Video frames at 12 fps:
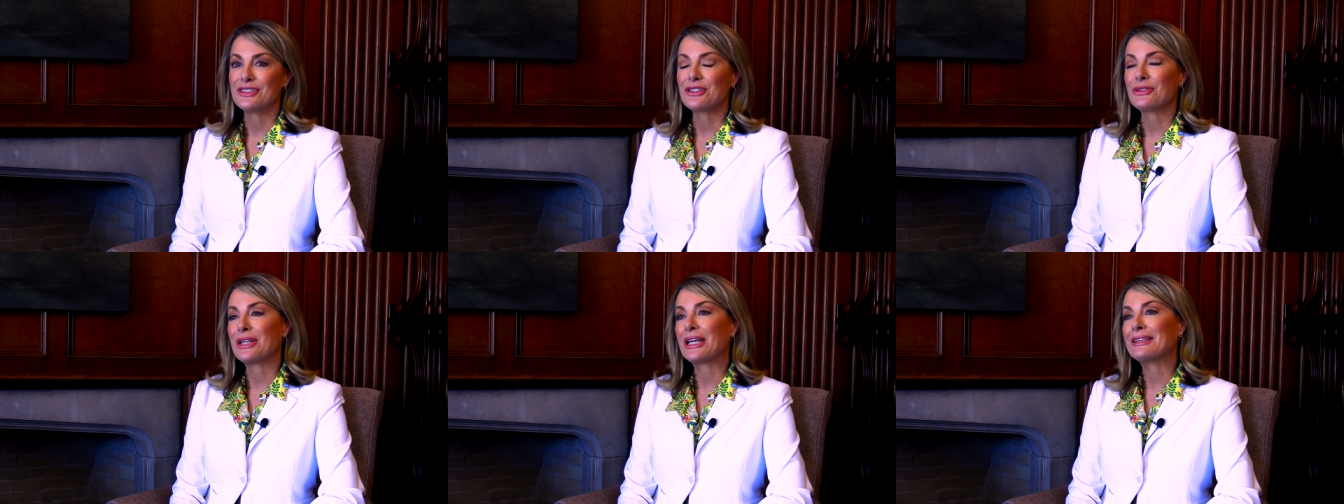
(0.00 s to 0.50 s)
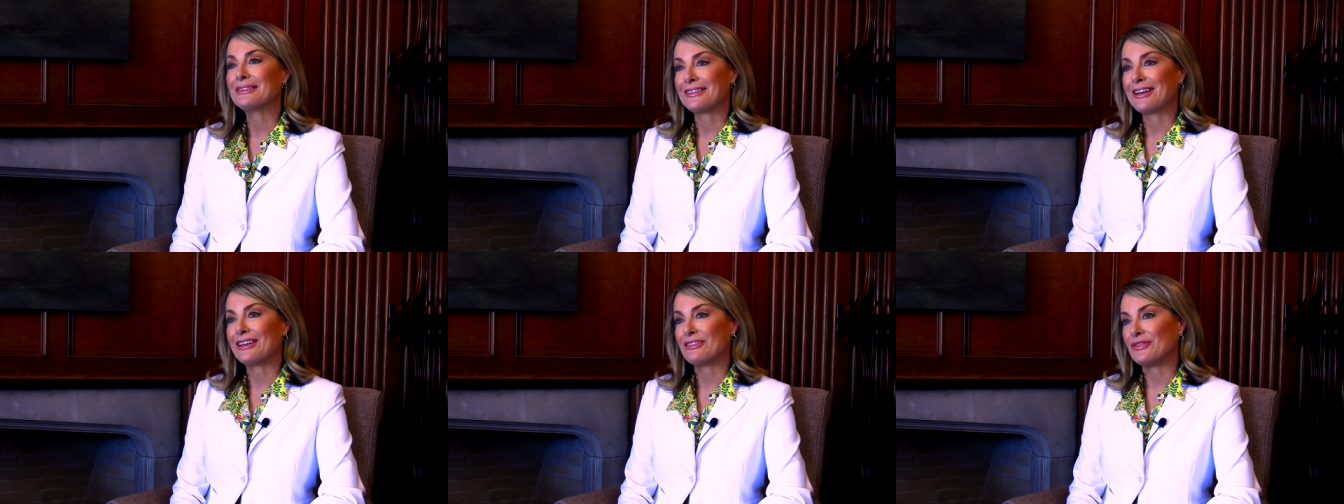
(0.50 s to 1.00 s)
So then
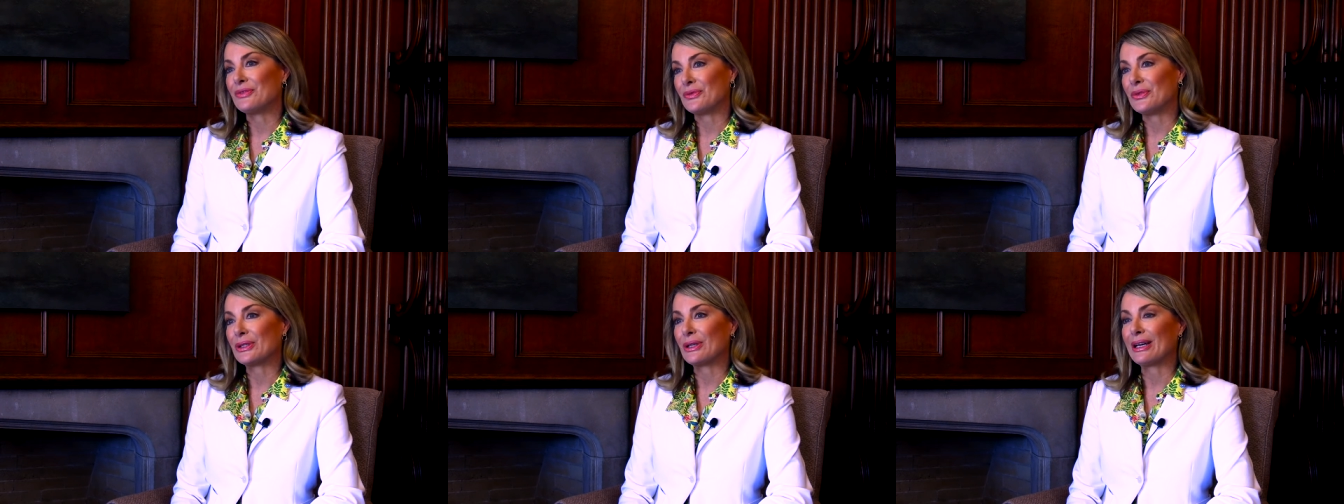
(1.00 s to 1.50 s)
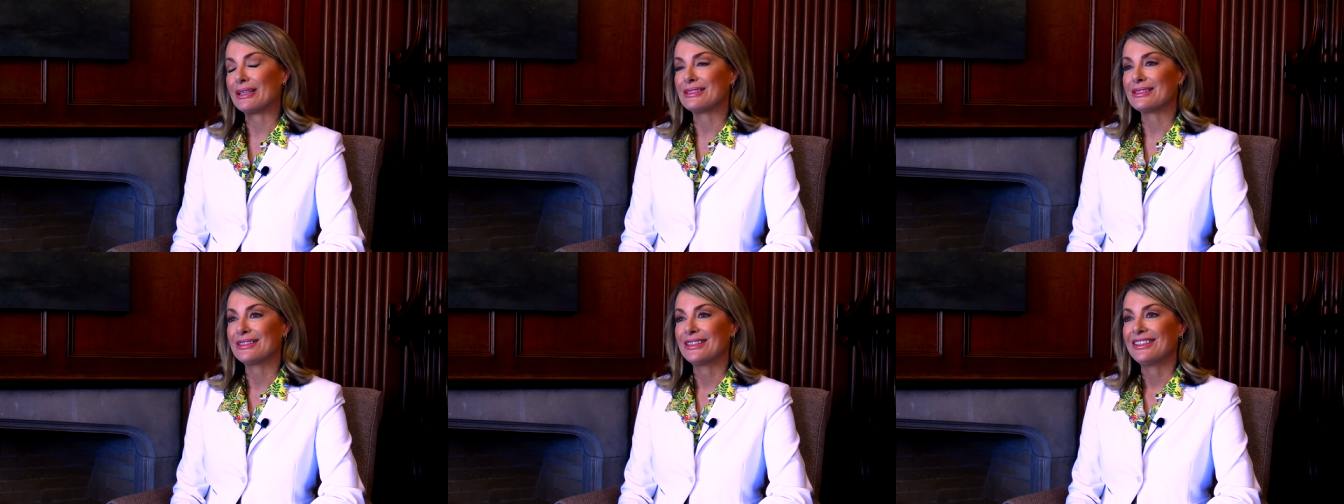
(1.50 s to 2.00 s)
I
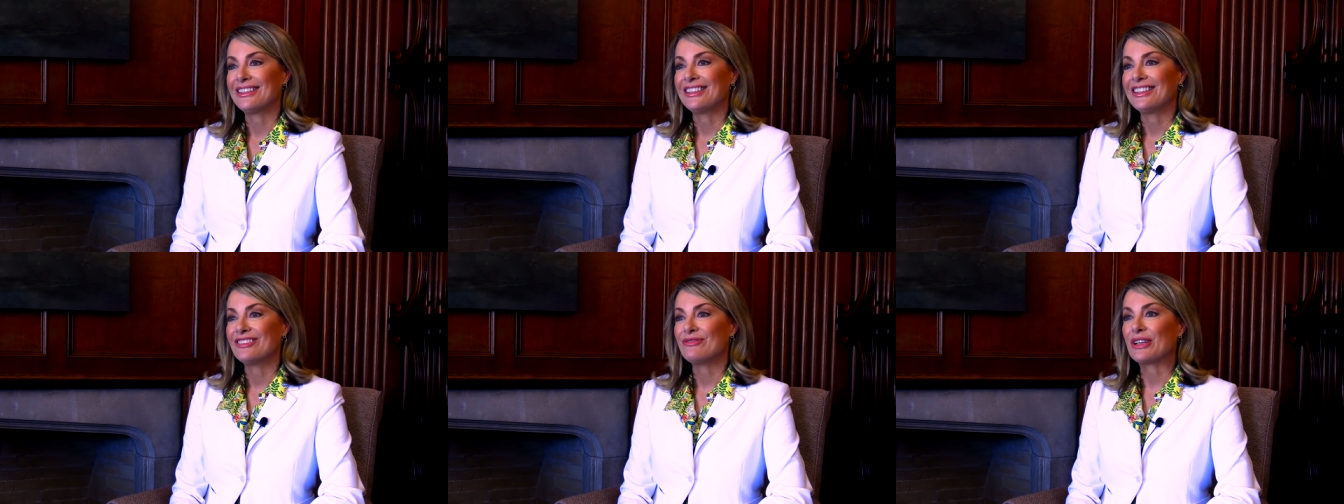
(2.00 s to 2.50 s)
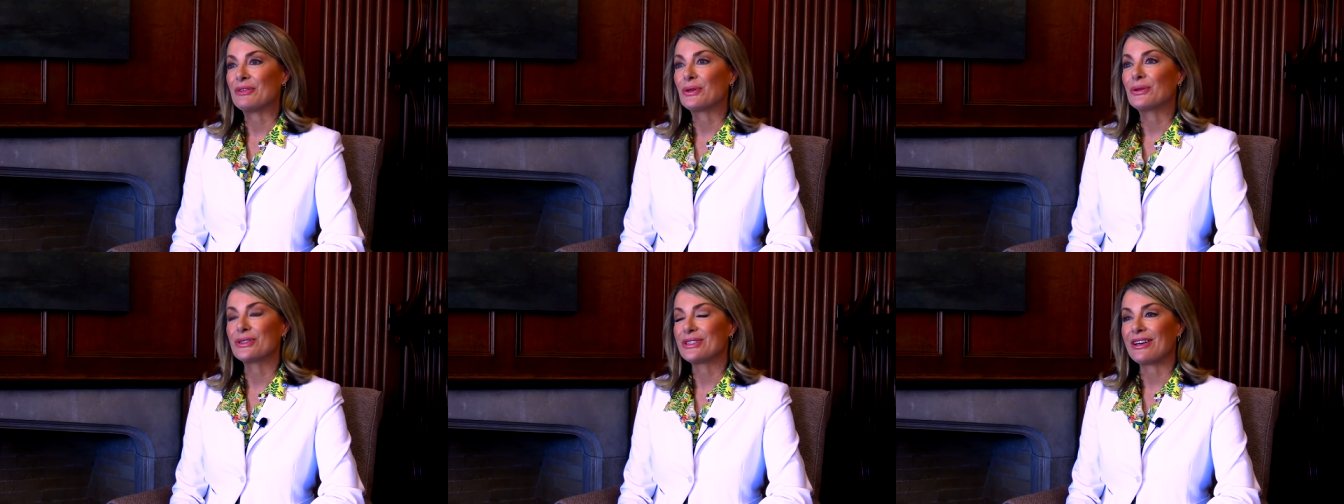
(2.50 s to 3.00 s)
realized my
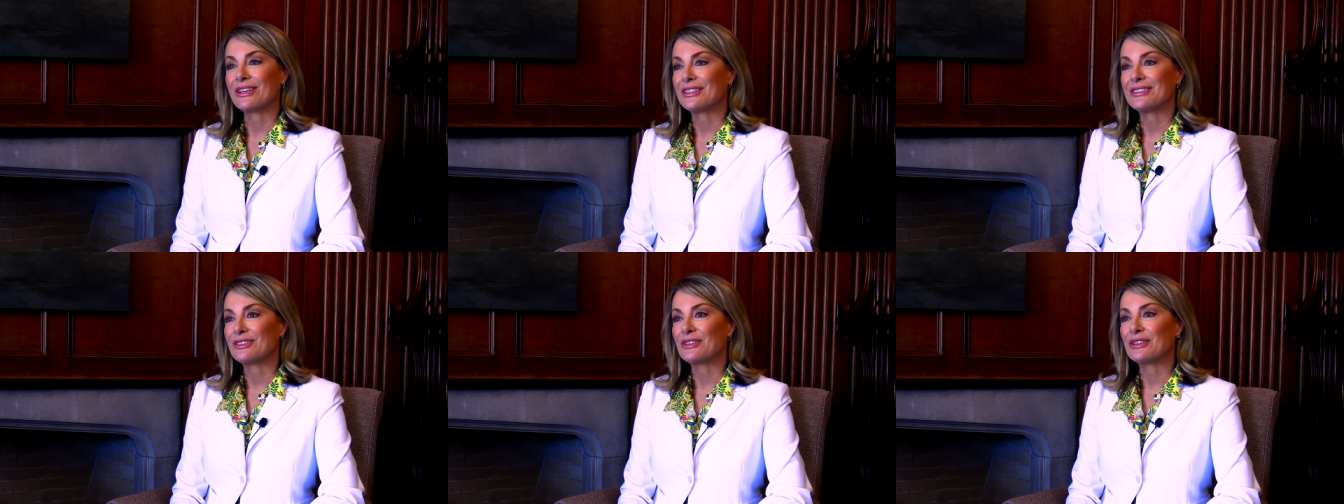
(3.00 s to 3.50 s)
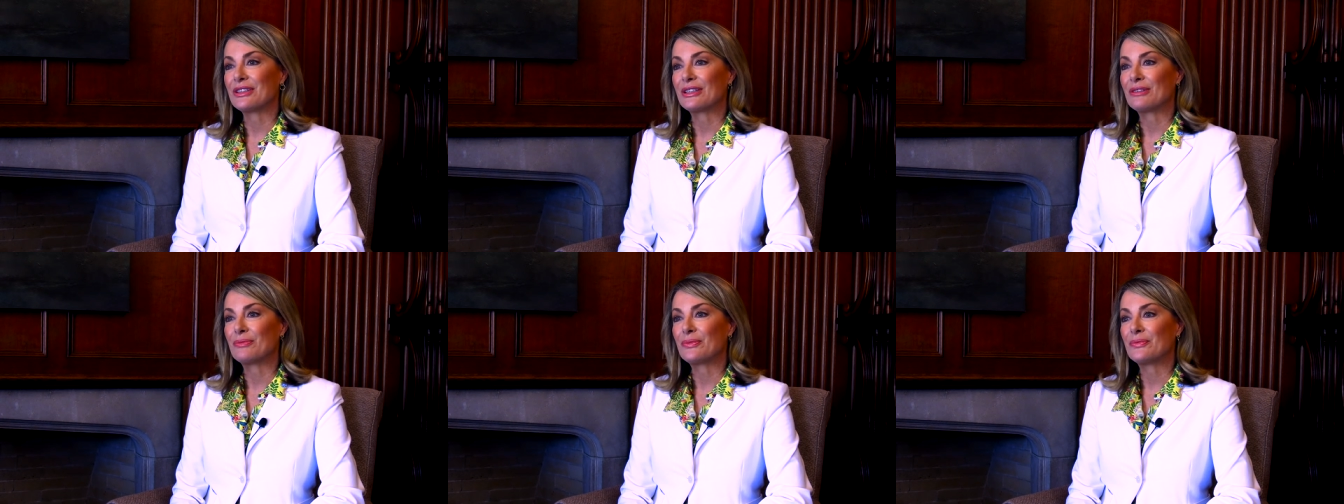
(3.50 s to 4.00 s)
role is not as a, a